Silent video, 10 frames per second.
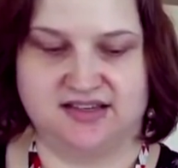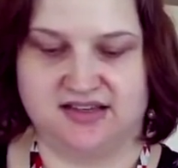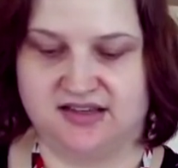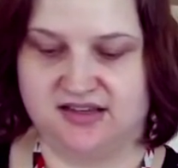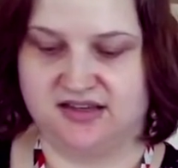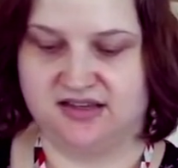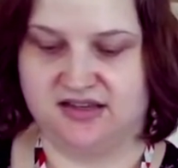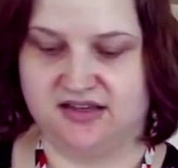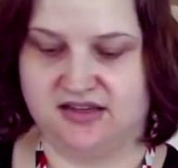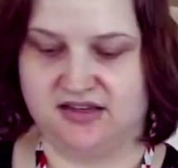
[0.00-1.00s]

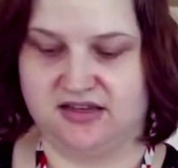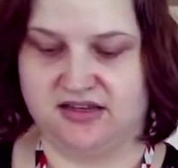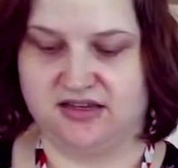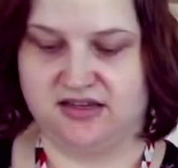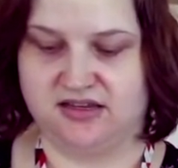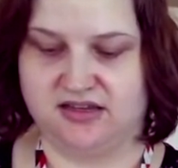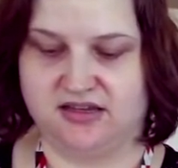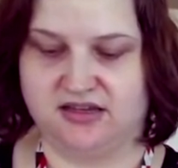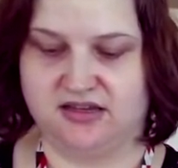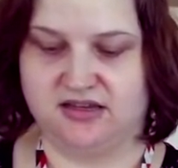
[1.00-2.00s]

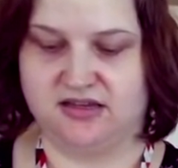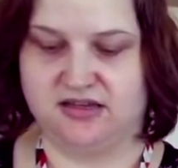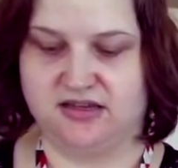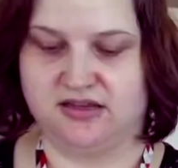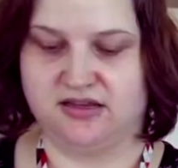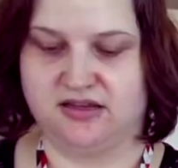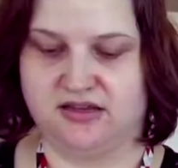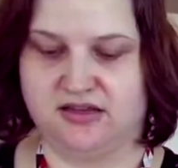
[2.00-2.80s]
Nothing is said.